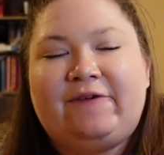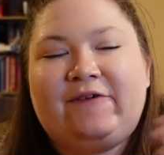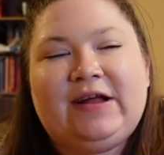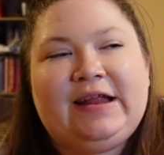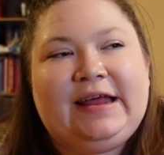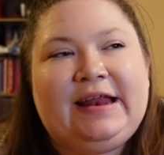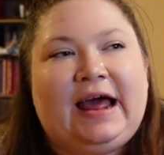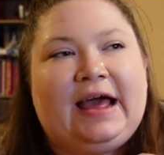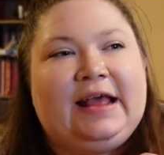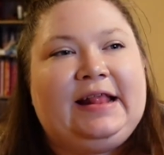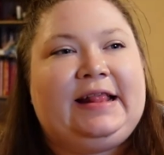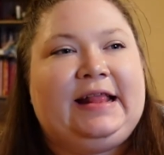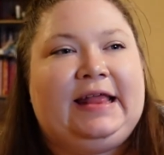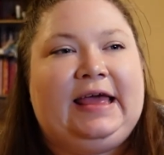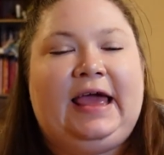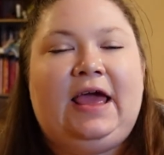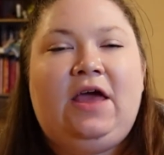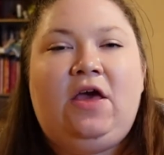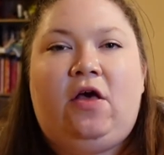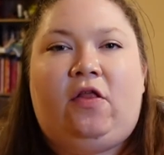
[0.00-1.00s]

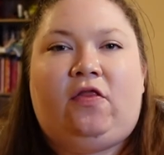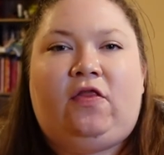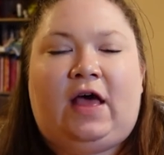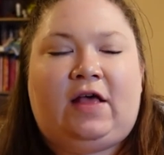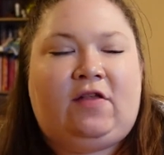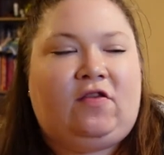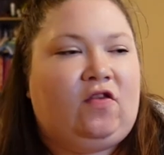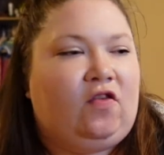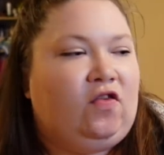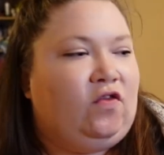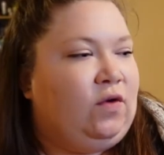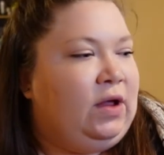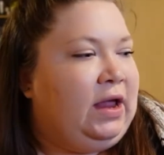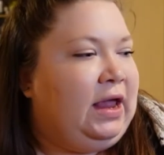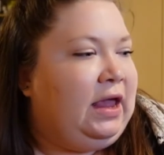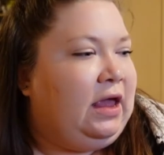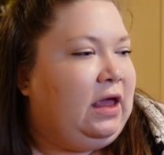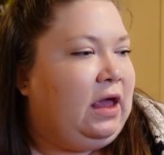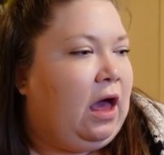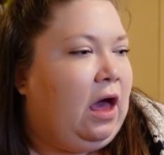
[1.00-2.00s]
nicely. There's
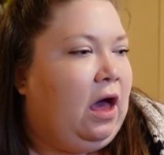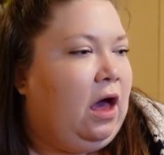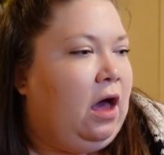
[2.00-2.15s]
3